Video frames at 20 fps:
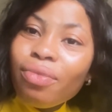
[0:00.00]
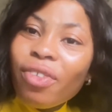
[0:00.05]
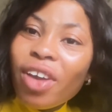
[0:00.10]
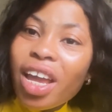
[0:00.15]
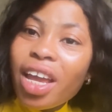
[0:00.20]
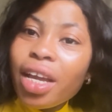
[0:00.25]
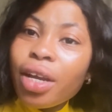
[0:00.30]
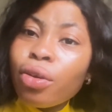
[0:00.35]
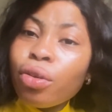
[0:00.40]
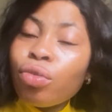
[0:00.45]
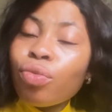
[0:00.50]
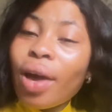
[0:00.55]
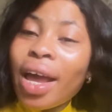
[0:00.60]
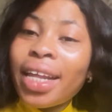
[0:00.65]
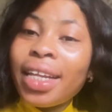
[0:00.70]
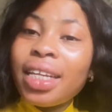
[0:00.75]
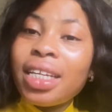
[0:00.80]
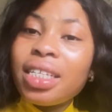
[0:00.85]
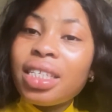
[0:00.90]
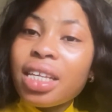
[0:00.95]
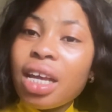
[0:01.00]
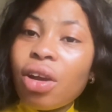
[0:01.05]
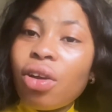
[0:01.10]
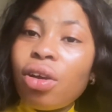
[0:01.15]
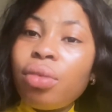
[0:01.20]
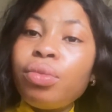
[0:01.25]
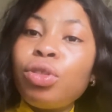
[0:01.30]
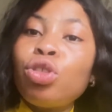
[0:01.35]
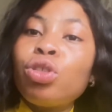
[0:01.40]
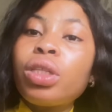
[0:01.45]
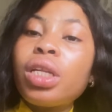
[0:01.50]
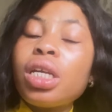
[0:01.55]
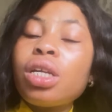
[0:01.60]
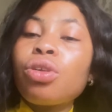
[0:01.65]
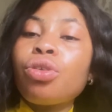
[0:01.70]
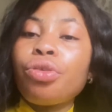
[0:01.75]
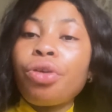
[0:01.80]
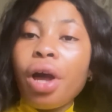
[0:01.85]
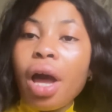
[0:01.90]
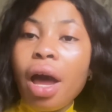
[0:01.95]
very good whitening serum you
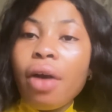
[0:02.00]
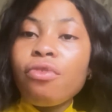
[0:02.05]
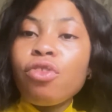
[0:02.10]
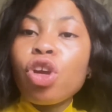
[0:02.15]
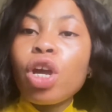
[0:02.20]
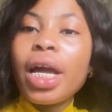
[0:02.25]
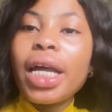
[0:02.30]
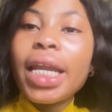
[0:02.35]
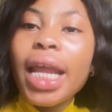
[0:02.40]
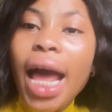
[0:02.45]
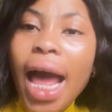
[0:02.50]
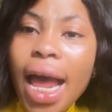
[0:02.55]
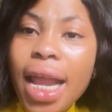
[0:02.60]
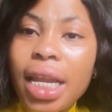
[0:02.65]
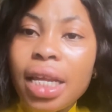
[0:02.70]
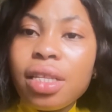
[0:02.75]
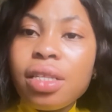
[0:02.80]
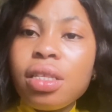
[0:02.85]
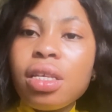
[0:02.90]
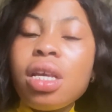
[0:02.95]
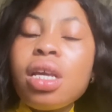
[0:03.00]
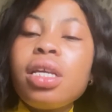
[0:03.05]
think you have, you can add it.